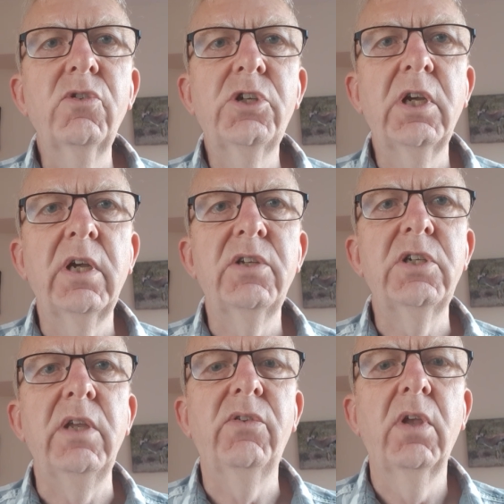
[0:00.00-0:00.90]

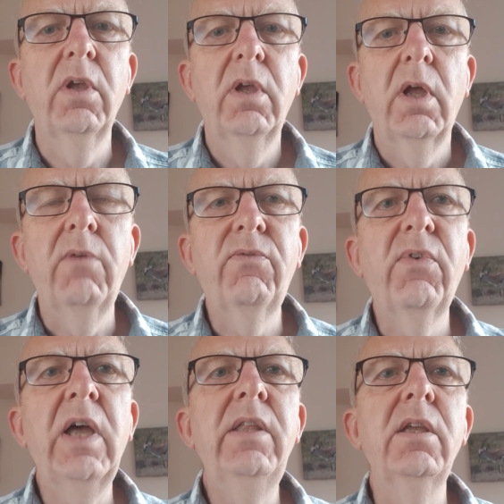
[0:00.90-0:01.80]
churches and
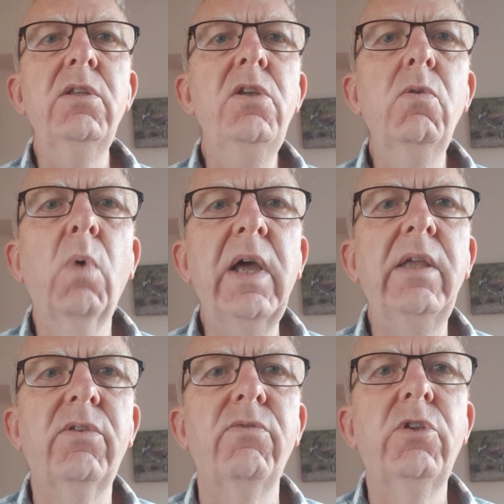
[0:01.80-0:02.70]
finding new
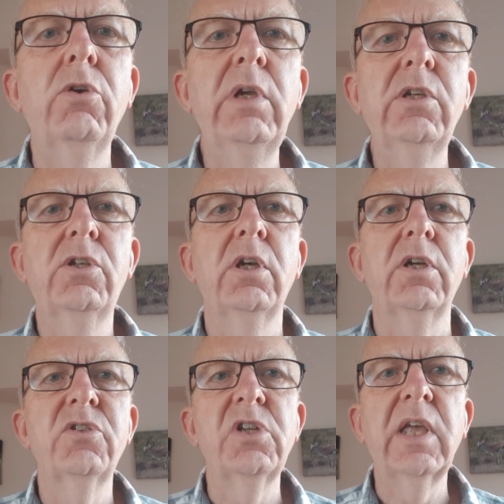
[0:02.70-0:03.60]
ways of doing
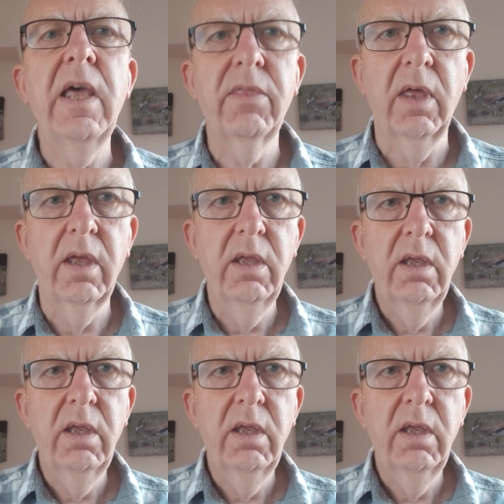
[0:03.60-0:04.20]
church together,